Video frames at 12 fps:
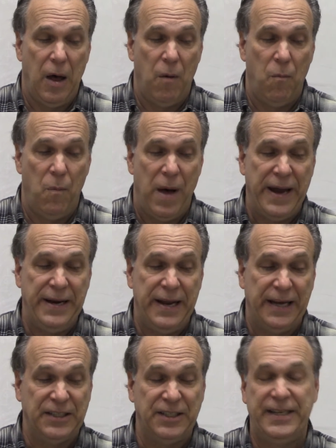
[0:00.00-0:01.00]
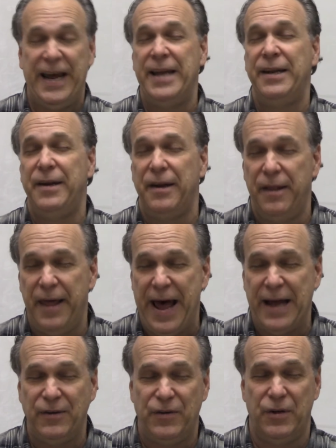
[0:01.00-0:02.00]
might extend
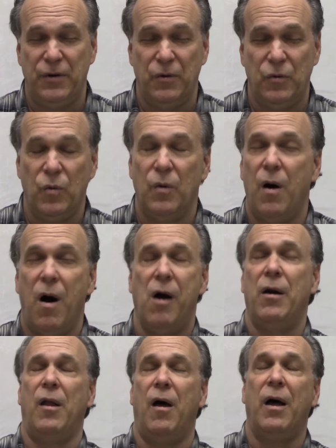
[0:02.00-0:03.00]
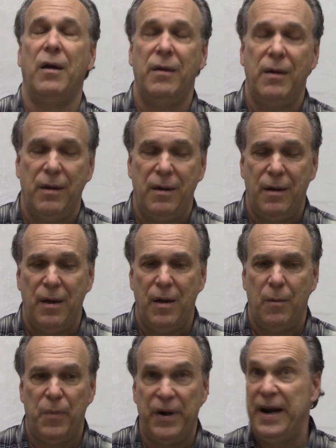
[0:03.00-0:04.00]
that to our law,
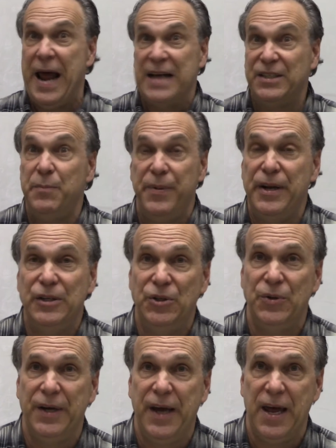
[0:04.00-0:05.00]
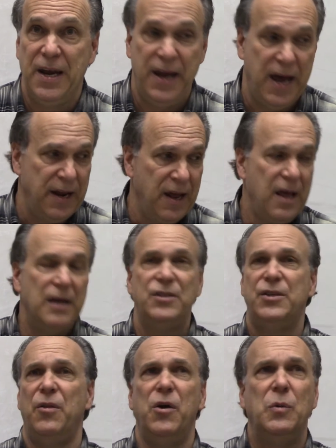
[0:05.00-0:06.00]
but it hasn't been adjudicated yet.
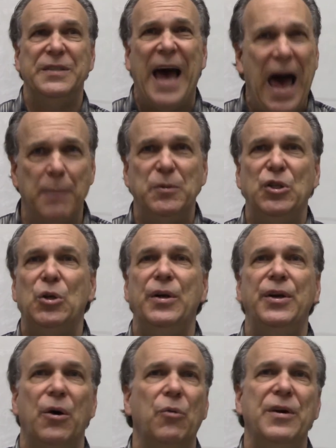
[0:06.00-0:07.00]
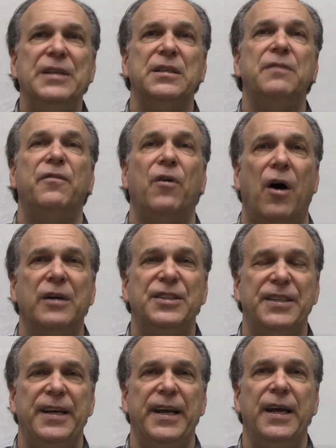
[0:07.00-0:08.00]
So there was absolutely no reason for our
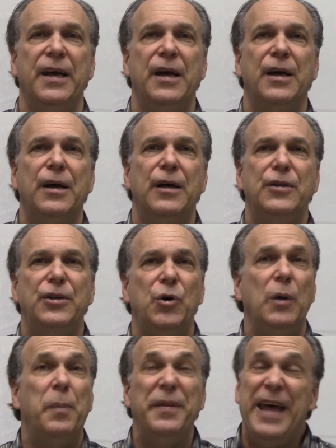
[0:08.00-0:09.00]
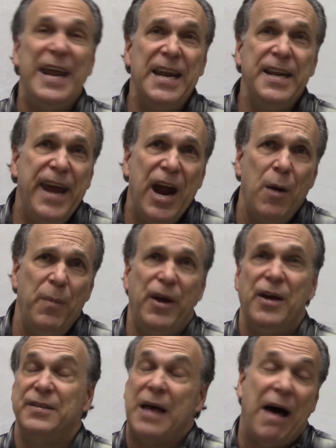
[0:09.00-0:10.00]
city to do it. But they didn't care,
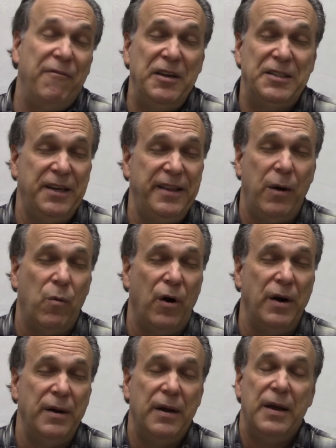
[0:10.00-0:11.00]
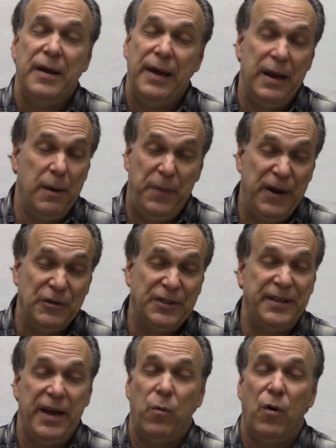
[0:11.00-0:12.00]
because obviously it appears
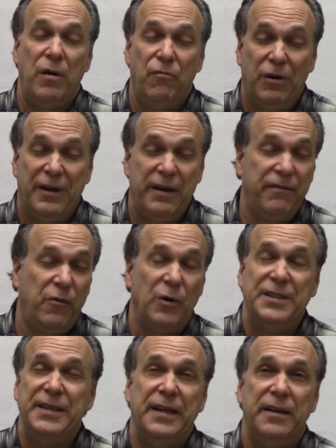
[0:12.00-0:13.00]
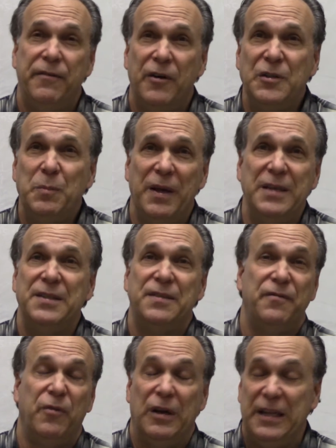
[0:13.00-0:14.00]
that they weren't really enforcing it in the first place
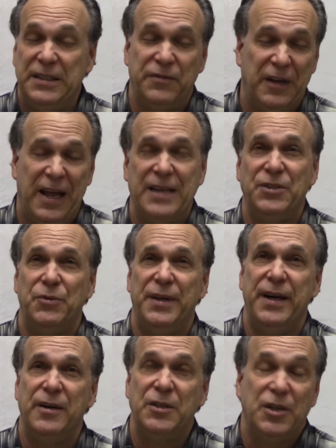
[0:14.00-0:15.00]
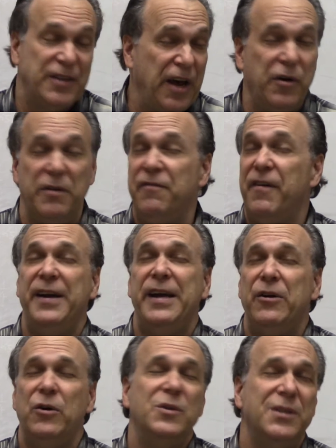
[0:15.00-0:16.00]
for at least the last 3 years, because I couldn't find
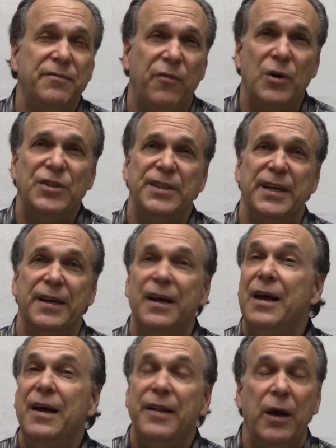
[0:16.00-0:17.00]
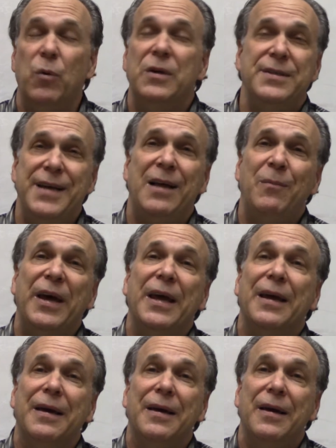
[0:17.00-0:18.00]
out who was enforcing it. They wouldn't tell
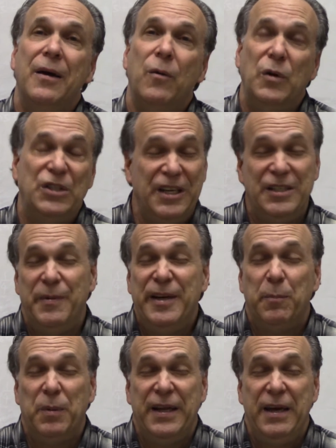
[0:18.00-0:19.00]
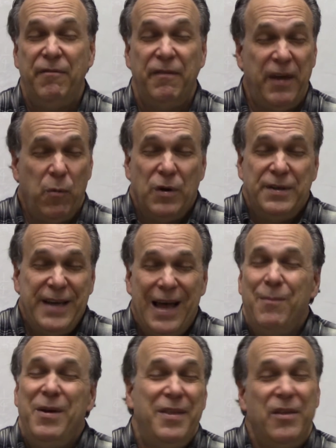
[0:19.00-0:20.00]
me. Which leads me to believe that they wouldn't
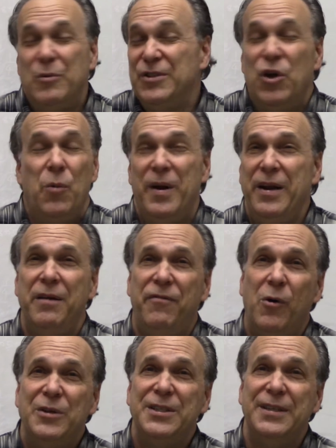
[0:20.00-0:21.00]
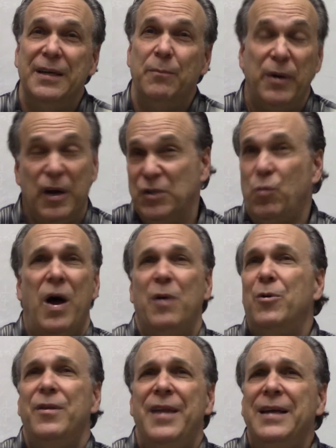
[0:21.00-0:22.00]
tell me that there was nobody enforcing it, because why
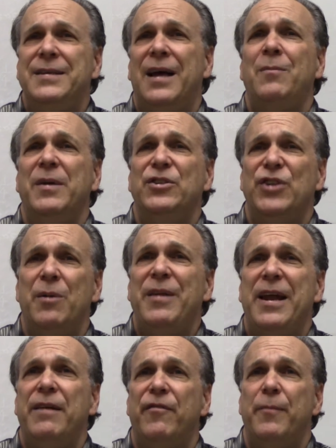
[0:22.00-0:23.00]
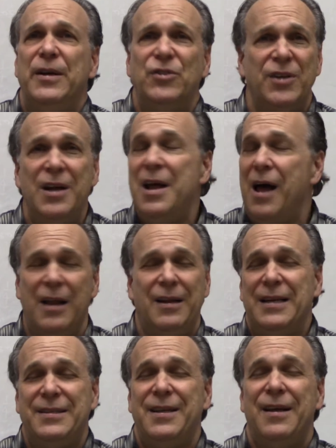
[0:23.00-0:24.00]
wouldn't they tell me, share that information,
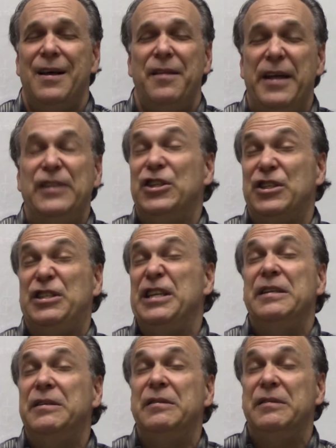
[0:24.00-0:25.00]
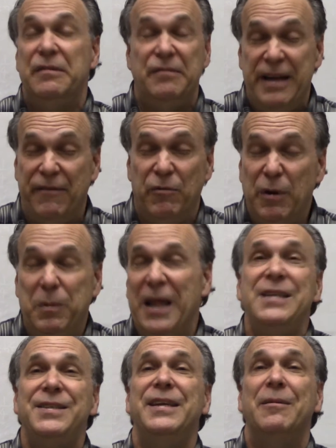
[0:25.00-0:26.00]
unless they just never
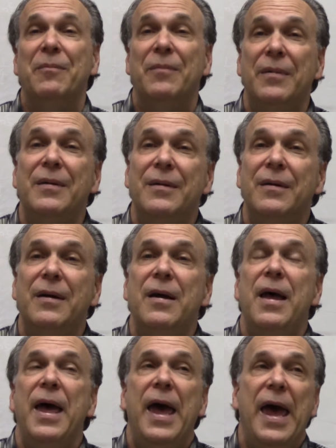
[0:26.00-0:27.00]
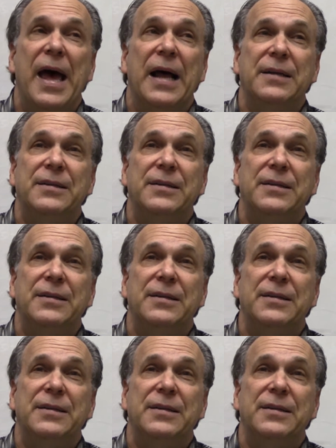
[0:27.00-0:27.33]
replaced him. And